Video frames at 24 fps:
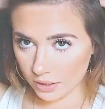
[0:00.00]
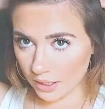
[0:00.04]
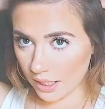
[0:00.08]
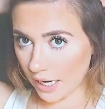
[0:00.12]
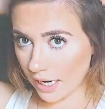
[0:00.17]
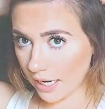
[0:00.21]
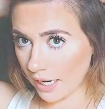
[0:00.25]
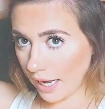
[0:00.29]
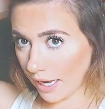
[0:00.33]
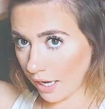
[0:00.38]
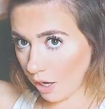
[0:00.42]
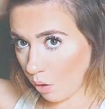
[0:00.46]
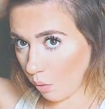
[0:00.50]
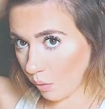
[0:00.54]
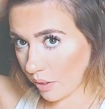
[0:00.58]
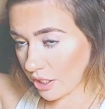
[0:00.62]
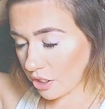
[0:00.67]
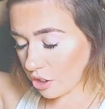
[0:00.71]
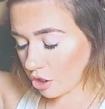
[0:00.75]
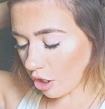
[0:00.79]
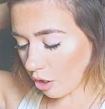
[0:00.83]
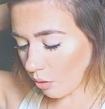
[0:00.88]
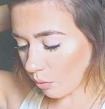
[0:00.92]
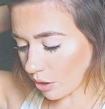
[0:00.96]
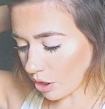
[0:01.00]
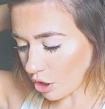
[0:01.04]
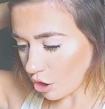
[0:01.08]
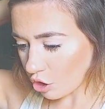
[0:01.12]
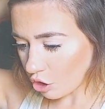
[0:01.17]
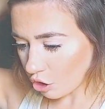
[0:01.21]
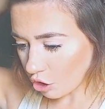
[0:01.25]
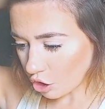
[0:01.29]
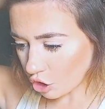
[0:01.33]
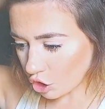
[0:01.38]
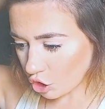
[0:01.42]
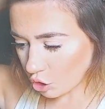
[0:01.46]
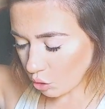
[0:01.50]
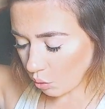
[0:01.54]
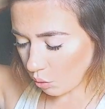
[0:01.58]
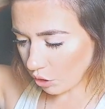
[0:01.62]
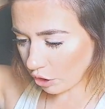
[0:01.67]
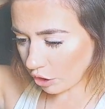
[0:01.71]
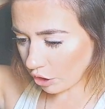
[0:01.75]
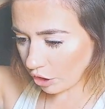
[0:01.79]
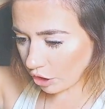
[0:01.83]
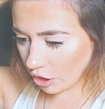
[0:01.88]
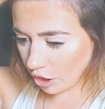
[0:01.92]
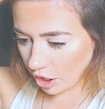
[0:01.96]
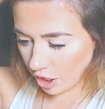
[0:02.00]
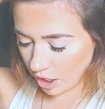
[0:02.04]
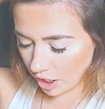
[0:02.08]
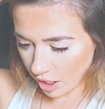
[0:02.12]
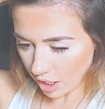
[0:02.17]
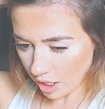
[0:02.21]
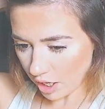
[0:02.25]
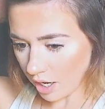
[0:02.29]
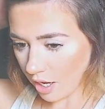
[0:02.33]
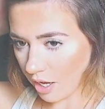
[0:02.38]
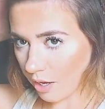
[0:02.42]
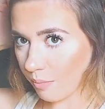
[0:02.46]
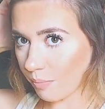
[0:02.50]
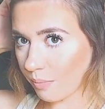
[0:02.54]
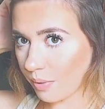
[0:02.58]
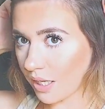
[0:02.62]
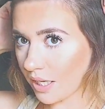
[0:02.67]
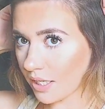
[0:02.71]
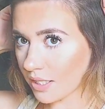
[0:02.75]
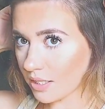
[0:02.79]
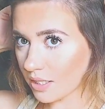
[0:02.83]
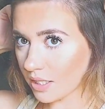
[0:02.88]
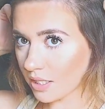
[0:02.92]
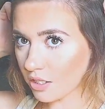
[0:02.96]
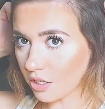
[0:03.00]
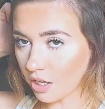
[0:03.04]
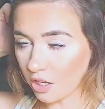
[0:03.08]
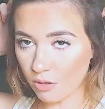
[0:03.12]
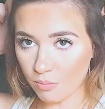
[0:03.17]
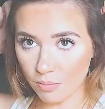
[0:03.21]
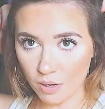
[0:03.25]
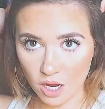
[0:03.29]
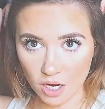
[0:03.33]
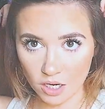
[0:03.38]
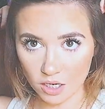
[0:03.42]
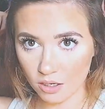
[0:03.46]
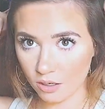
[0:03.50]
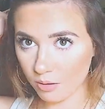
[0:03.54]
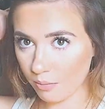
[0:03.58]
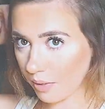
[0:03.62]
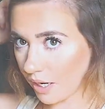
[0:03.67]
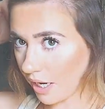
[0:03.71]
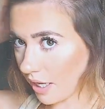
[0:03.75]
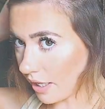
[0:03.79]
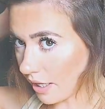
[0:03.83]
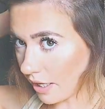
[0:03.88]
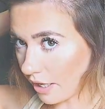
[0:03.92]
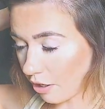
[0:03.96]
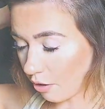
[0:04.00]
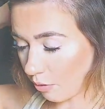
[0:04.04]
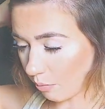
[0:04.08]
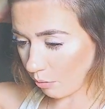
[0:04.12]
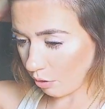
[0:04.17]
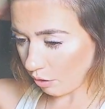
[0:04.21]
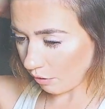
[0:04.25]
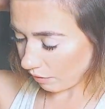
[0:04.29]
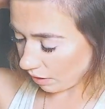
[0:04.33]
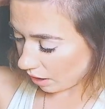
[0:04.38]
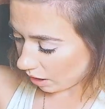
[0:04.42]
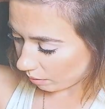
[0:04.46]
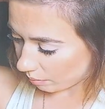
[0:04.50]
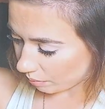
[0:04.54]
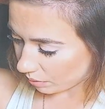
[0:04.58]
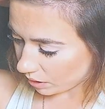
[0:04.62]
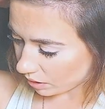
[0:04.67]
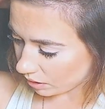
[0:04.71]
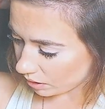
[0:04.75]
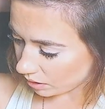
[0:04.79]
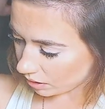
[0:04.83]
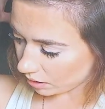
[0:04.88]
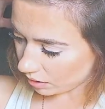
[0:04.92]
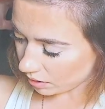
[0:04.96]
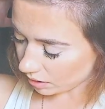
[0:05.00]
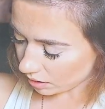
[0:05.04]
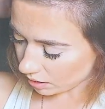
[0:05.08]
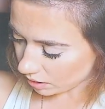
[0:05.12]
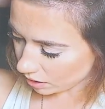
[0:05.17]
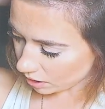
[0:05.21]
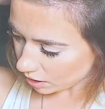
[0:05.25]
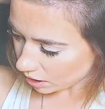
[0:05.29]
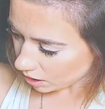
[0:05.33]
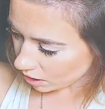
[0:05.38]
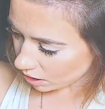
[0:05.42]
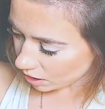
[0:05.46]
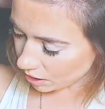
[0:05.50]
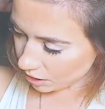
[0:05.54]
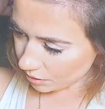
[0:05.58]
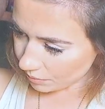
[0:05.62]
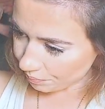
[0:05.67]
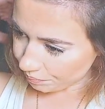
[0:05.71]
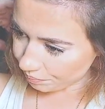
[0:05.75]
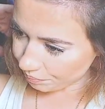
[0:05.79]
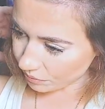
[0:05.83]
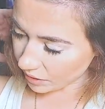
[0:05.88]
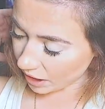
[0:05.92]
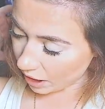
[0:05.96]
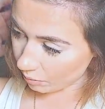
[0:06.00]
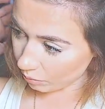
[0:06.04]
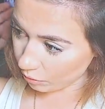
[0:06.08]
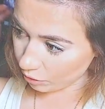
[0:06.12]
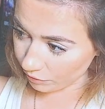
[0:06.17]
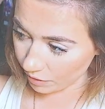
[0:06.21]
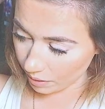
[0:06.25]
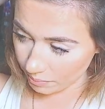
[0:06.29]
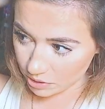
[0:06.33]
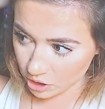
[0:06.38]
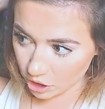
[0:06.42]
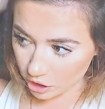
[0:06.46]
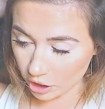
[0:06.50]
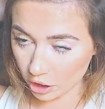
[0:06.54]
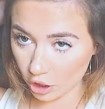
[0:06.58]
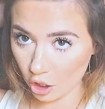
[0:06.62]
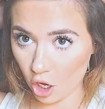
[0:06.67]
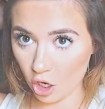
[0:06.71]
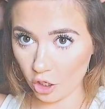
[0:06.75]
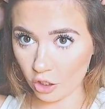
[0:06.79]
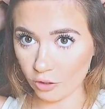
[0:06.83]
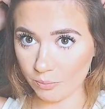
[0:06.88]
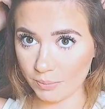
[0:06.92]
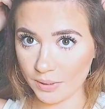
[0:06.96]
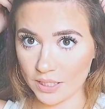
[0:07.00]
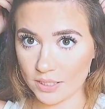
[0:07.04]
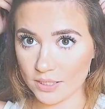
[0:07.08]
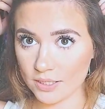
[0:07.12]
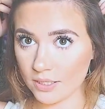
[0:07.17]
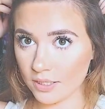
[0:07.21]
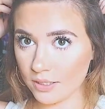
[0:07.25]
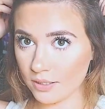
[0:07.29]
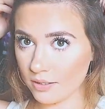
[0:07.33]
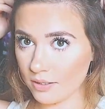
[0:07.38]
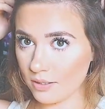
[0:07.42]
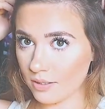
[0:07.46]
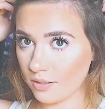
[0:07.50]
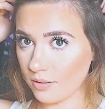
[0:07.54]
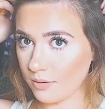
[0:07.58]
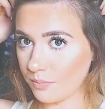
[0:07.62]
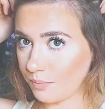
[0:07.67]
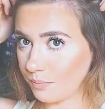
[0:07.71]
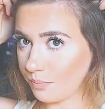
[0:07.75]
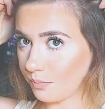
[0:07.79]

And I always start with the shorter pieces on the bottom, and then they'll move up. I'll move up to the longer pieces.